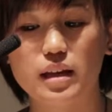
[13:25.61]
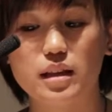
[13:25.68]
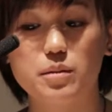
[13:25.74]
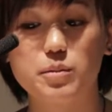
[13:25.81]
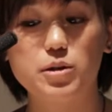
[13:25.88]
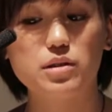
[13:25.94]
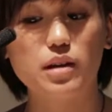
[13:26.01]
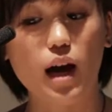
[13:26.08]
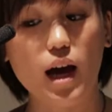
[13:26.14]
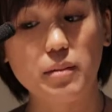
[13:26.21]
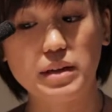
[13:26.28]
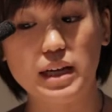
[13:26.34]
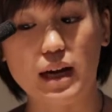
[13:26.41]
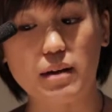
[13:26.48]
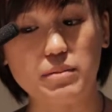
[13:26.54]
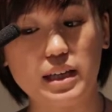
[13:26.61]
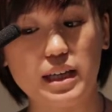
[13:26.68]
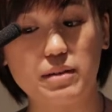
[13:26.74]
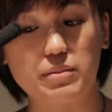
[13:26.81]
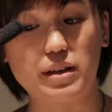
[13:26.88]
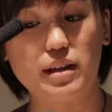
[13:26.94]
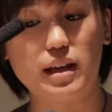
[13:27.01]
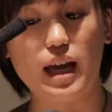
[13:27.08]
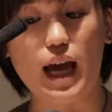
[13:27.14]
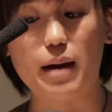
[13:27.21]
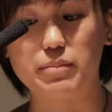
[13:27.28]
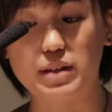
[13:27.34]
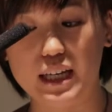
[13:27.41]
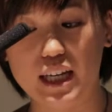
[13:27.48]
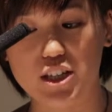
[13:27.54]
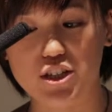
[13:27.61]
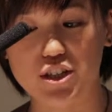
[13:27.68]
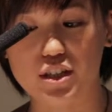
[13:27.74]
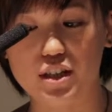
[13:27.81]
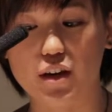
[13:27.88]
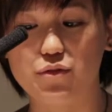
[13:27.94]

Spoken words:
the most common application